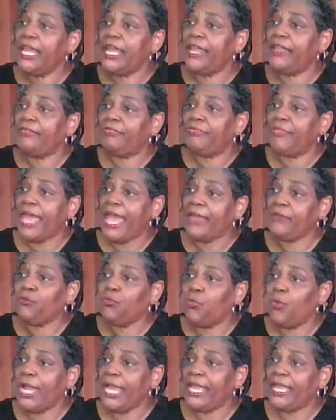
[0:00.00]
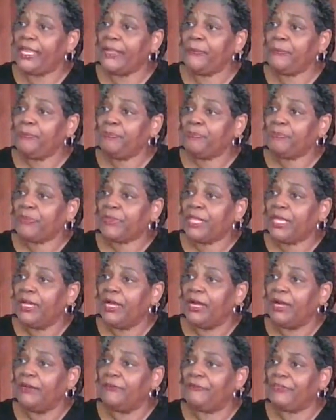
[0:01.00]
and that way,
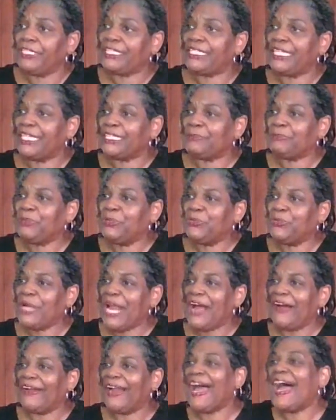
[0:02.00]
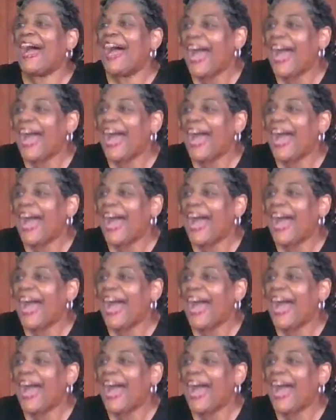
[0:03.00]
uh, fish that spoon out.